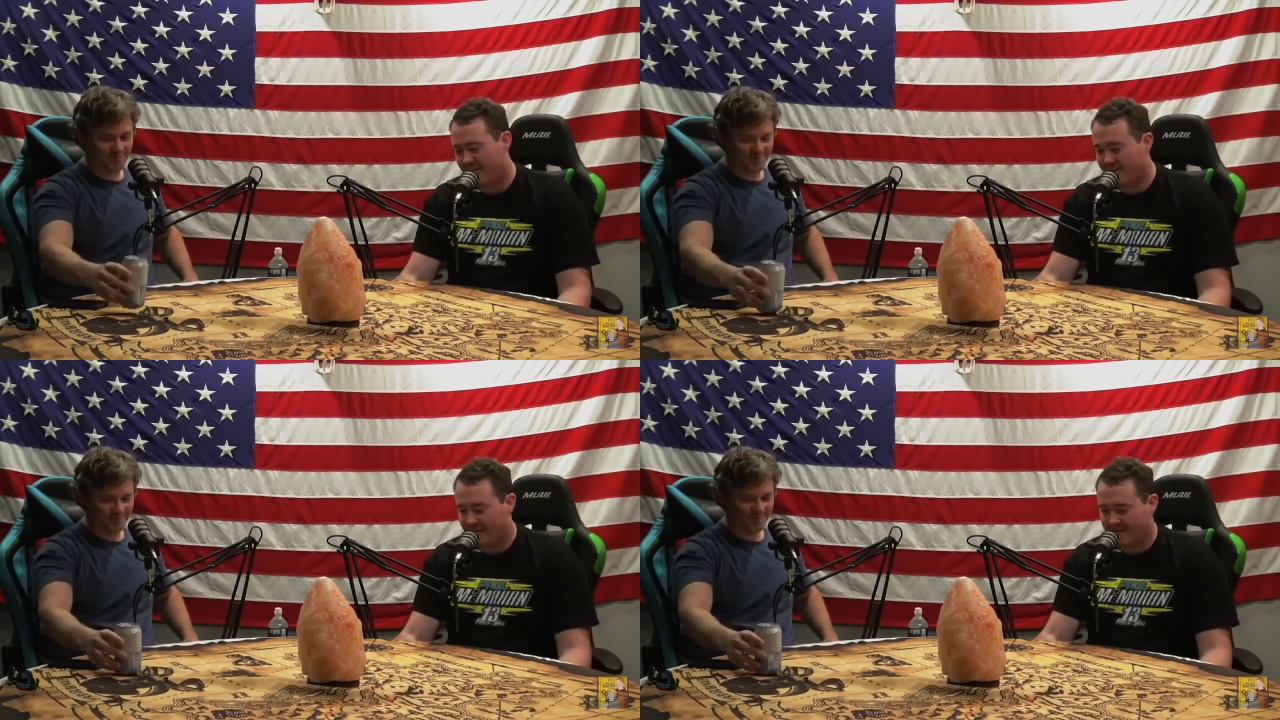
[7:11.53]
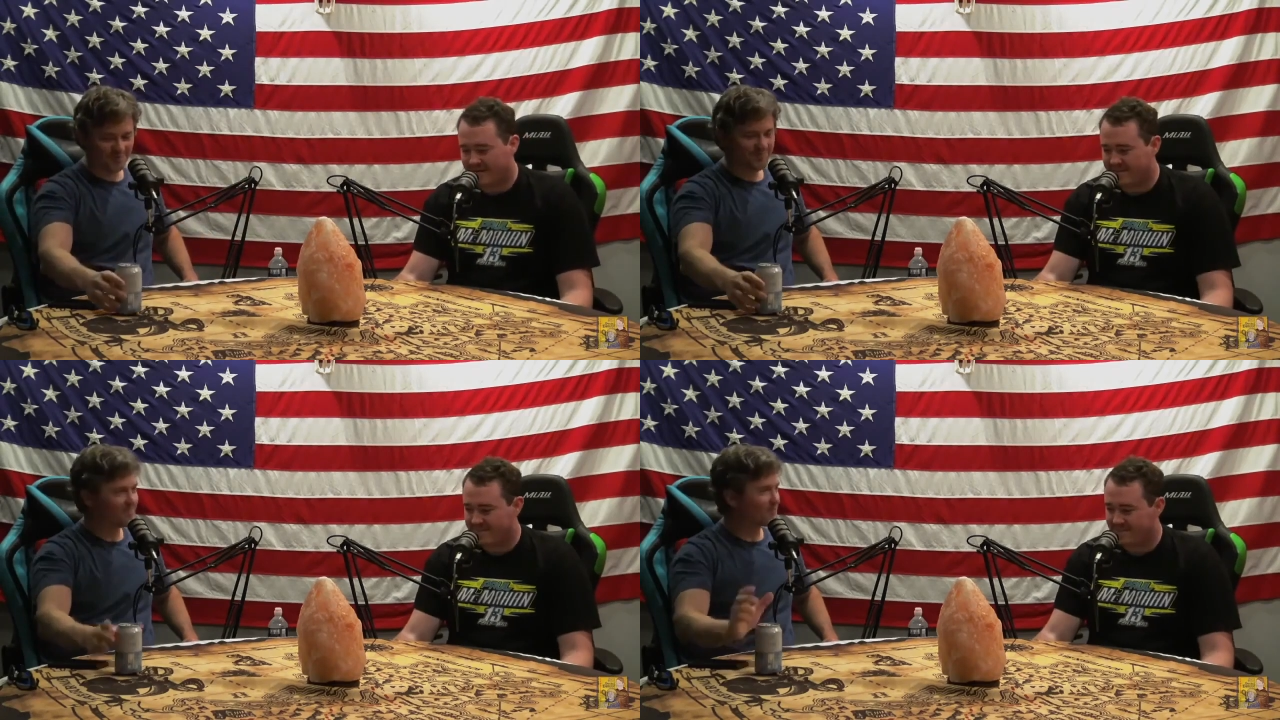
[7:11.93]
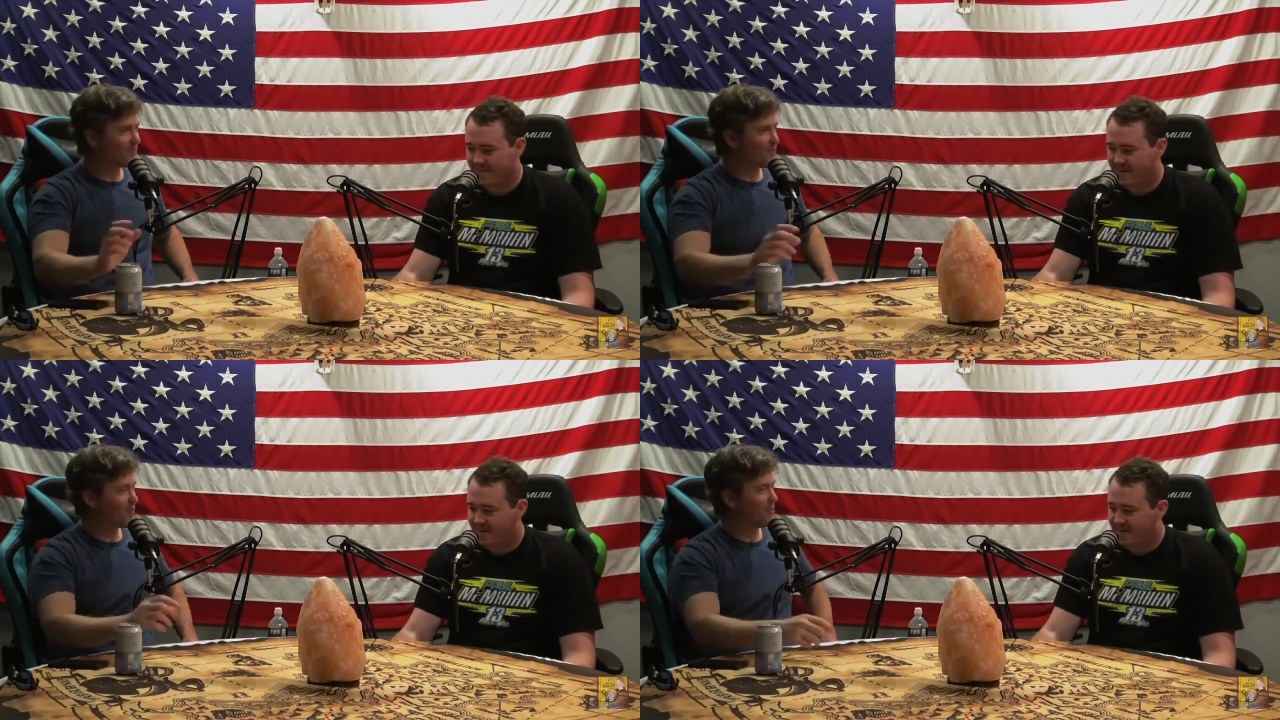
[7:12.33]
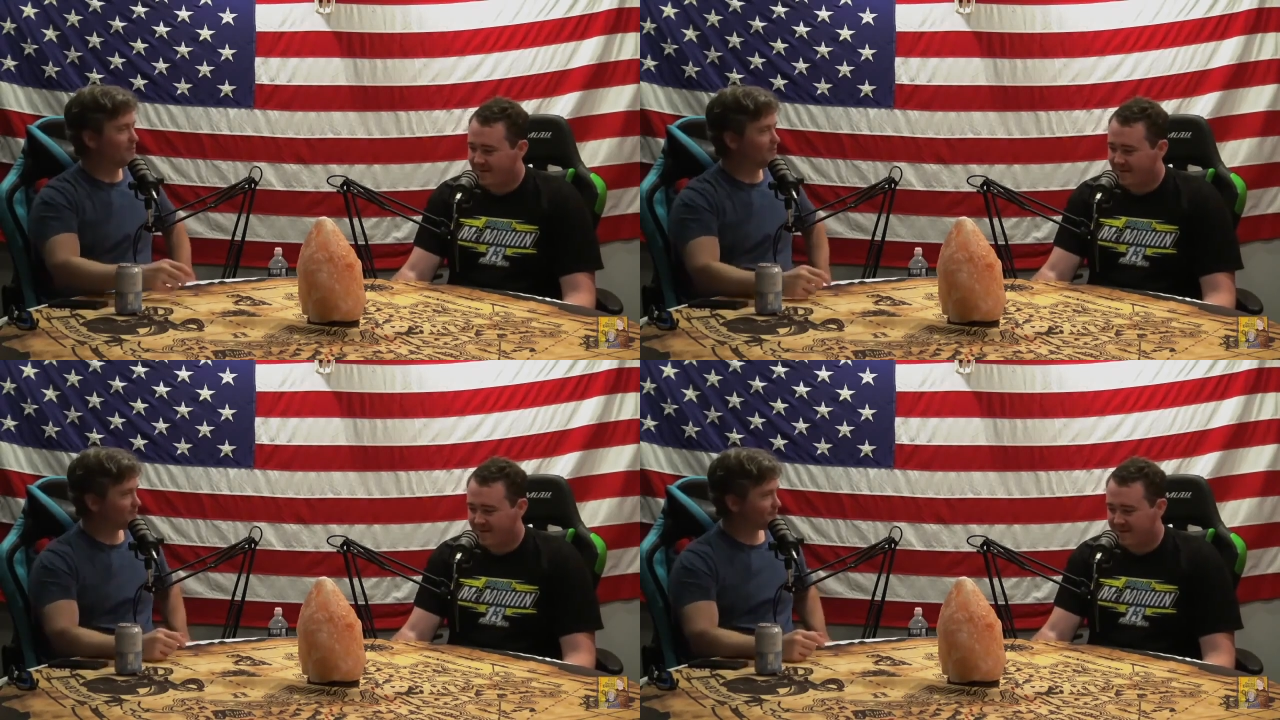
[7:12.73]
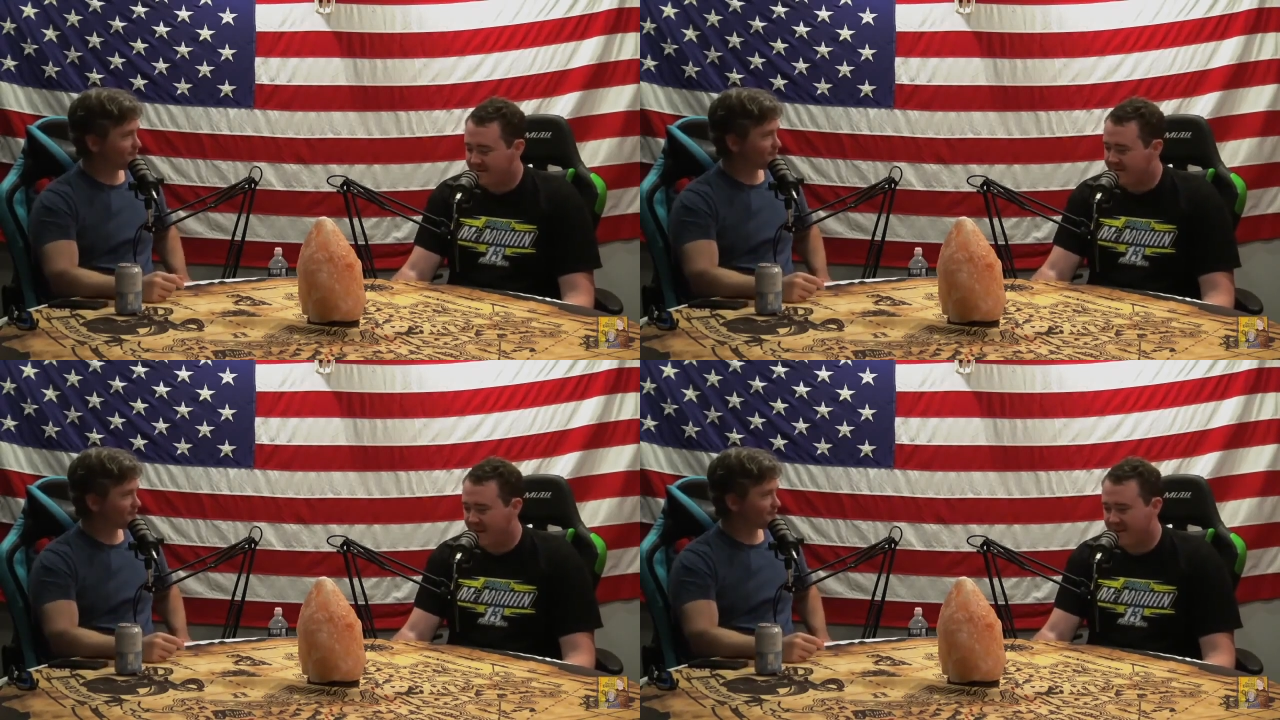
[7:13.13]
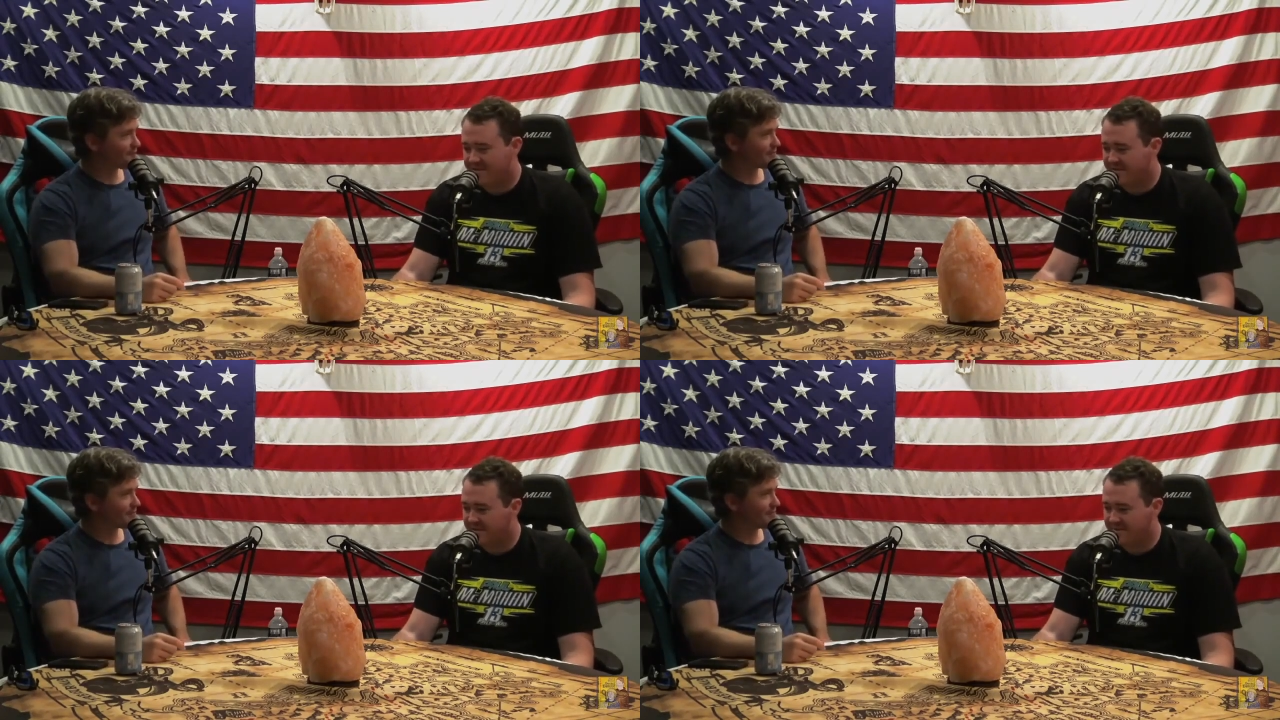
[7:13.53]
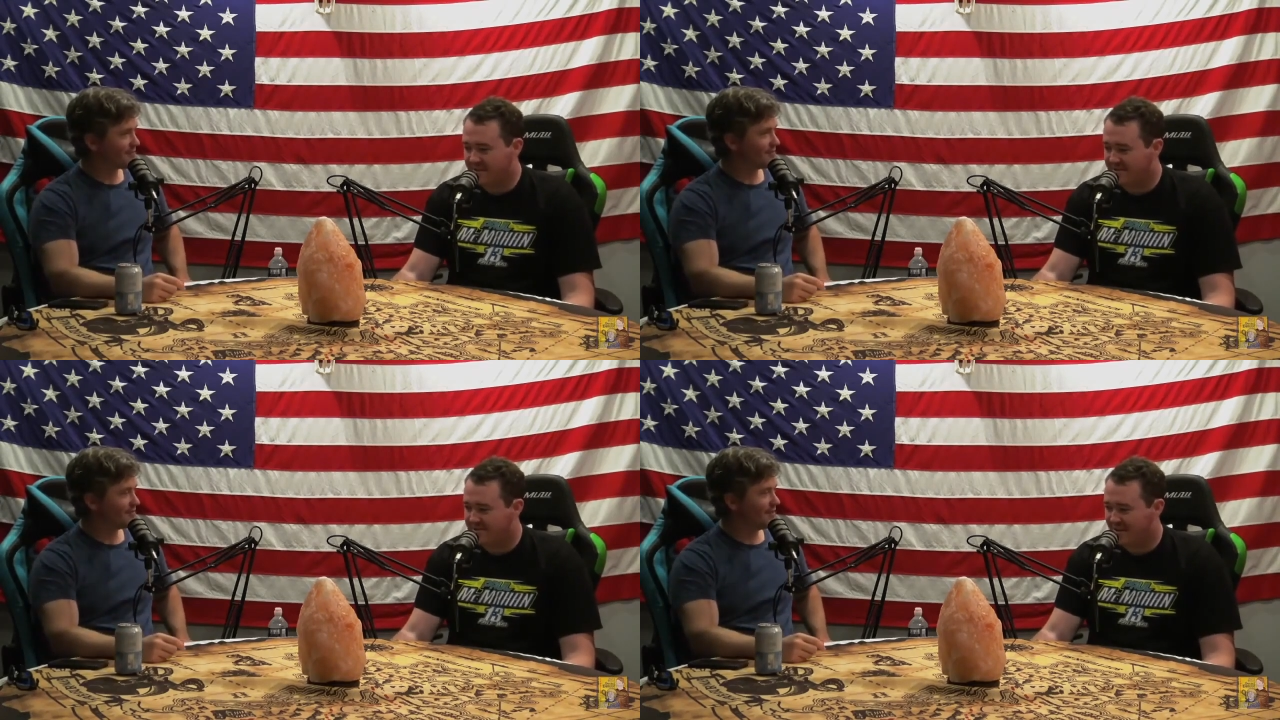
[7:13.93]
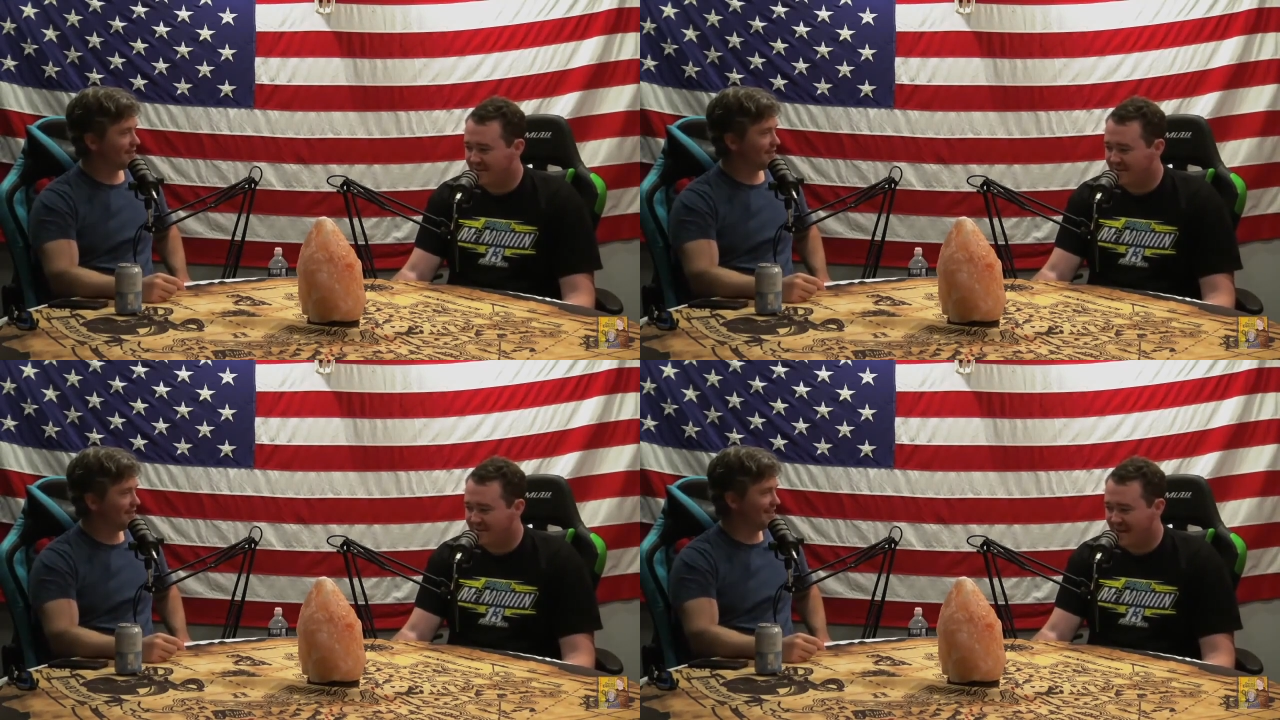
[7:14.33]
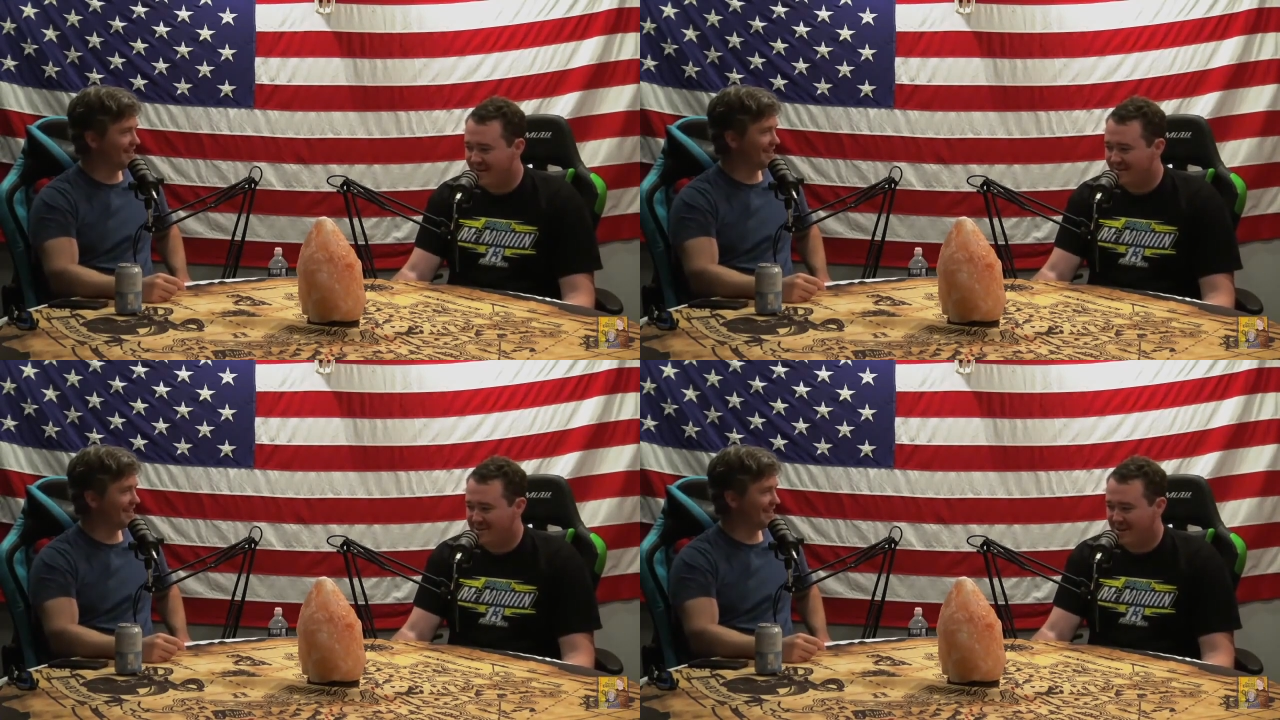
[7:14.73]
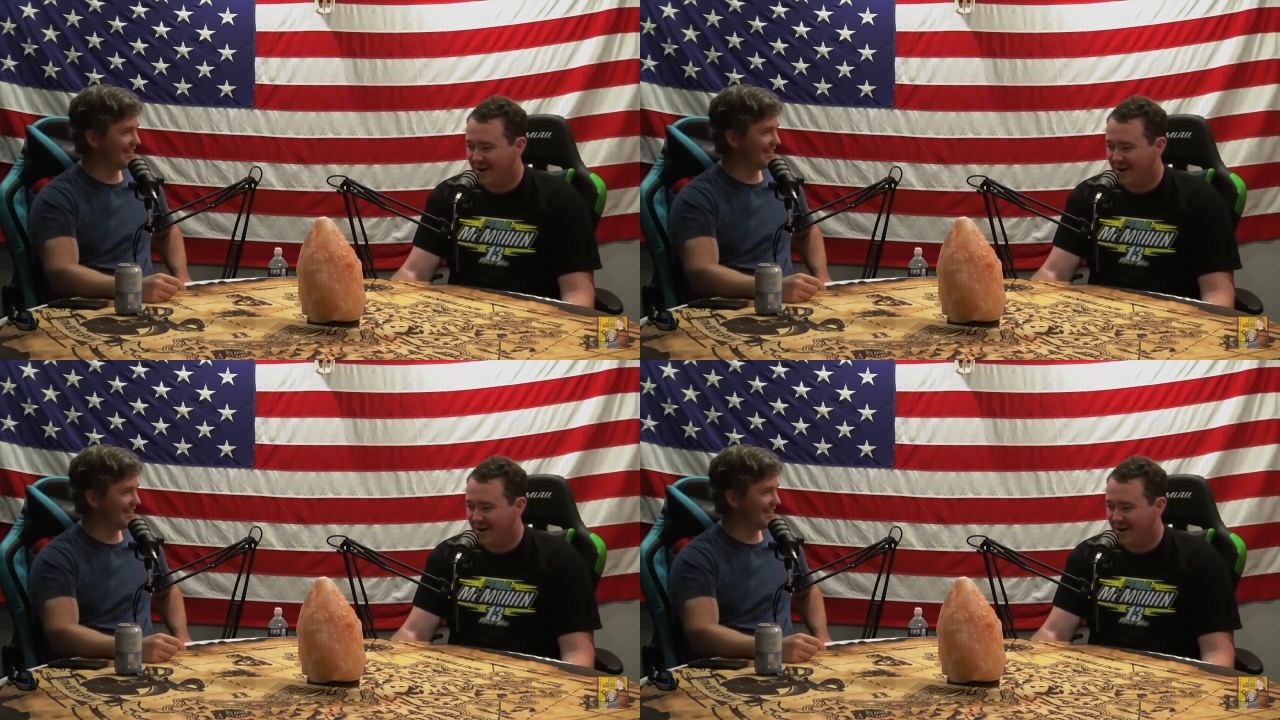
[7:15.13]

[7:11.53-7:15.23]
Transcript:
Speaker 1: like a autistic Asian dude in Australia dating show.